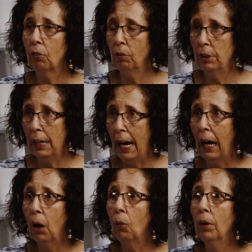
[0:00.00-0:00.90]

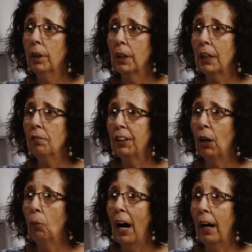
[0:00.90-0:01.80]
now,
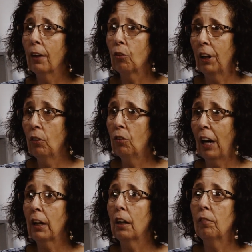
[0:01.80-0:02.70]
EVOS,
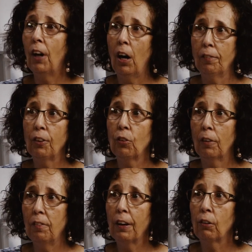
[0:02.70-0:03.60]
Executive Office of
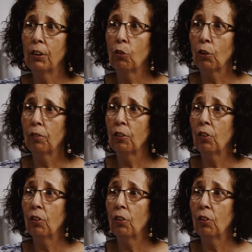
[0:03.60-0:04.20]
Veteran Services,